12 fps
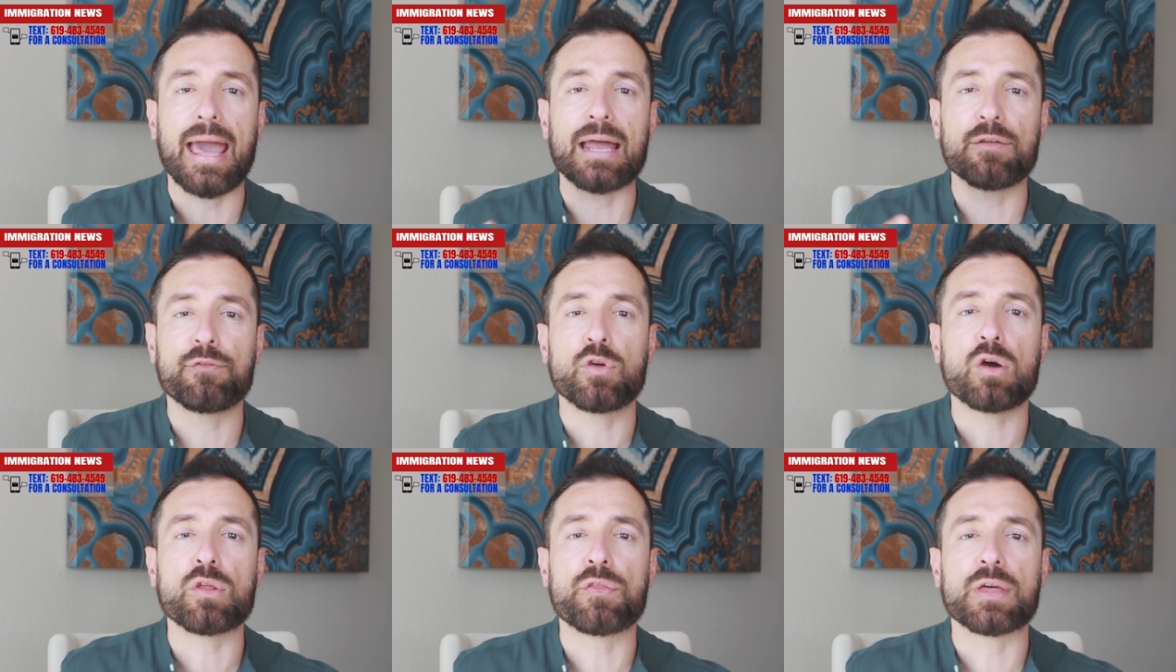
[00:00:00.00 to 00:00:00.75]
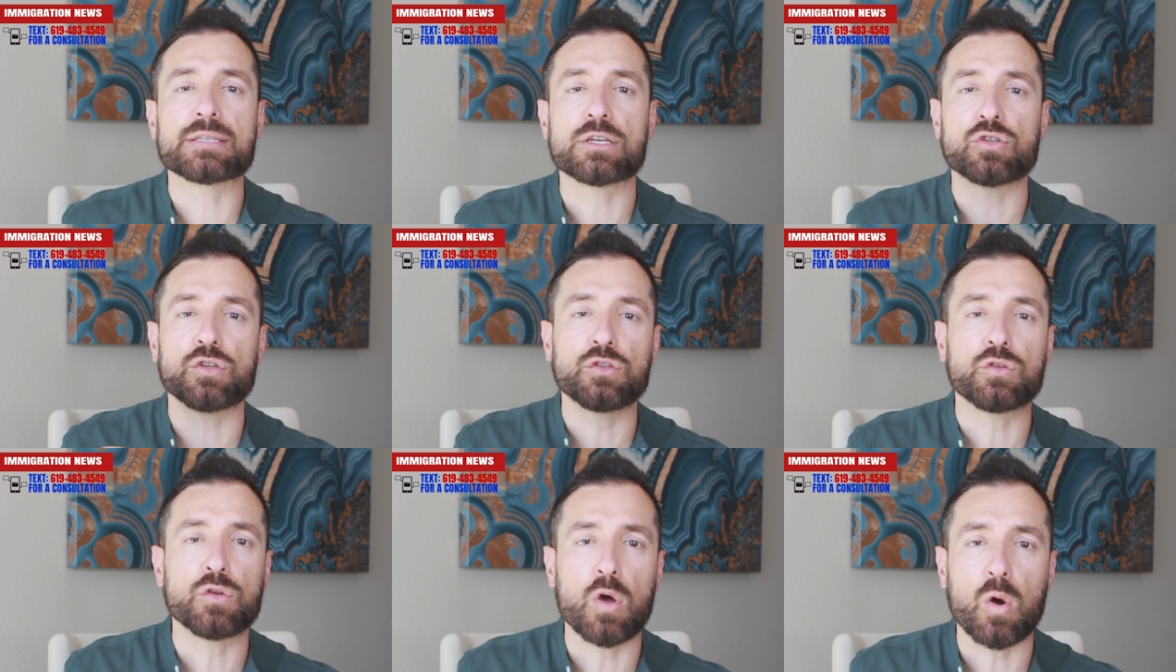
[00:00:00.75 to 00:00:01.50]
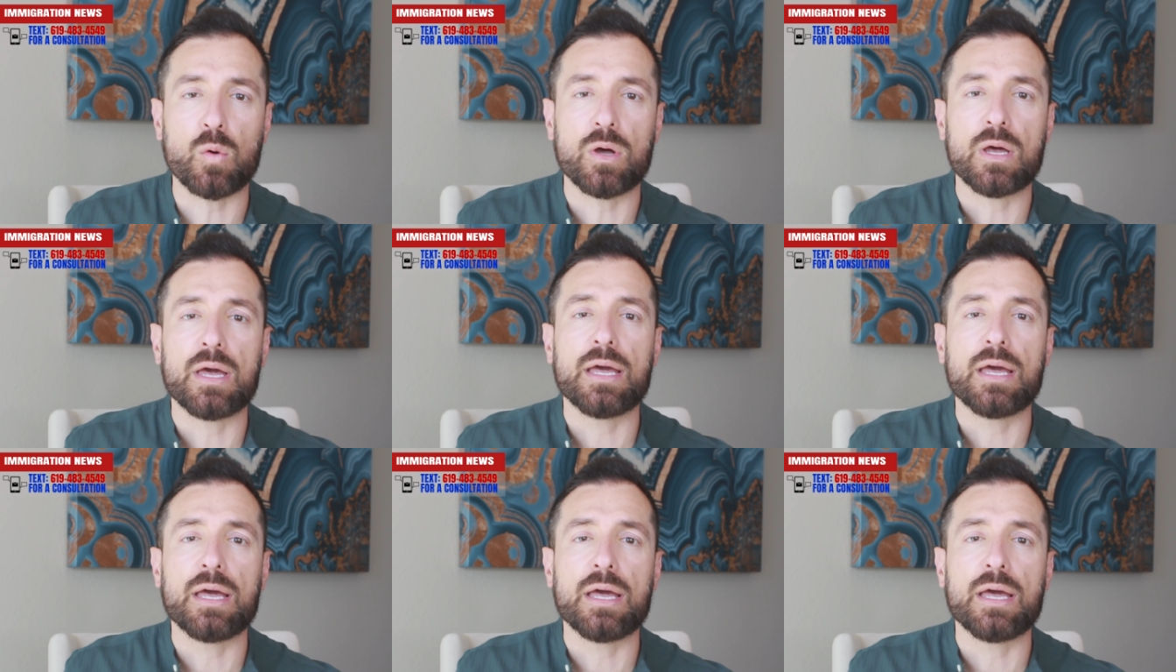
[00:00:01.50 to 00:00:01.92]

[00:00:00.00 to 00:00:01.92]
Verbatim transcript: and a few other things that you need to know